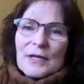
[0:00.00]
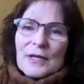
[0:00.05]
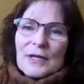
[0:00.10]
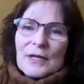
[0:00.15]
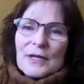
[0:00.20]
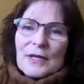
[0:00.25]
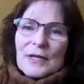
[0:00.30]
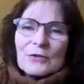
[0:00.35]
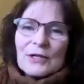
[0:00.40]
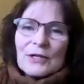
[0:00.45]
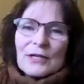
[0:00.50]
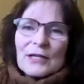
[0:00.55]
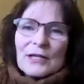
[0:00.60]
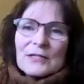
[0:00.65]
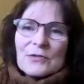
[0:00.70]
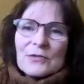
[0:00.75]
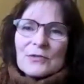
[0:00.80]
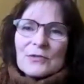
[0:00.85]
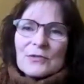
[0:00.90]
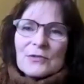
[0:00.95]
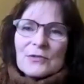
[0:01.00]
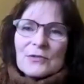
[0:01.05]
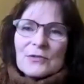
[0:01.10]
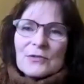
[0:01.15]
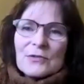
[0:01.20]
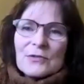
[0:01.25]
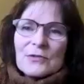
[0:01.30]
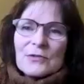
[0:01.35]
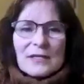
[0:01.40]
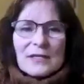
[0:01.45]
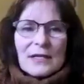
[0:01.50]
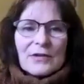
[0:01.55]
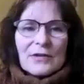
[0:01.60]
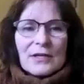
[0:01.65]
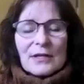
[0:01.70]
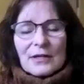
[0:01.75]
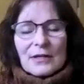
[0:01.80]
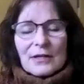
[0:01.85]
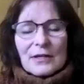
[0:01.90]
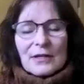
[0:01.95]
it was sort of looking at sort of the business side of
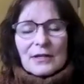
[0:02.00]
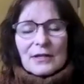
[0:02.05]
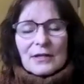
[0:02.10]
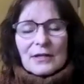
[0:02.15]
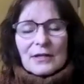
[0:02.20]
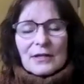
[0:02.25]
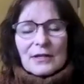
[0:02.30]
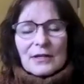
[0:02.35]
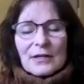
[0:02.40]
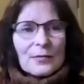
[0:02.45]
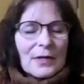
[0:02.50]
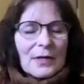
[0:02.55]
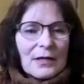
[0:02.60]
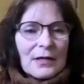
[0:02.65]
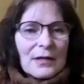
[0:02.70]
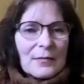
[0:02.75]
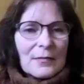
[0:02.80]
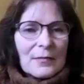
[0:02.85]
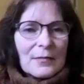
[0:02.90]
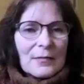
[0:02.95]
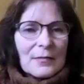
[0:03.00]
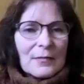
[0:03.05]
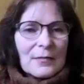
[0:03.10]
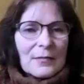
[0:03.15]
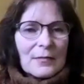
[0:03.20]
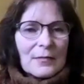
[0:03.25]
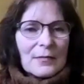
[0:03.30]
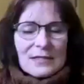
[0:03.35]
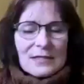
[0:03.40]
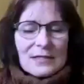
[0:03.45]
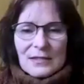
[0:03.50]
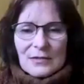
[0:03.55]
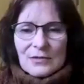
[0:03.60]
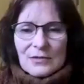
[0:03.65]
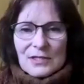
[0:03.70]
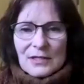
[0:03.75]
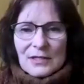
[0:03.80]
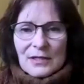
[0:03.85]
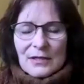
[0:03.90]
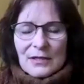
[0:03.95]
it. And I took a number of business classes
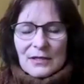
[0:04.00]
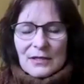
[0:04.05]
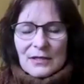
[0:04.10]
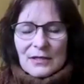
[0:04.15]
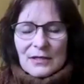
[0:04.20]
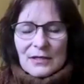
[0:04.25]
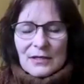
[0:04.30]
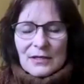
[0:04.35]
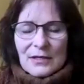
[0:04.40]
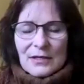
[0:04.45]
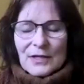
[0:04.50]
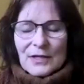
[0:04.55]
outside of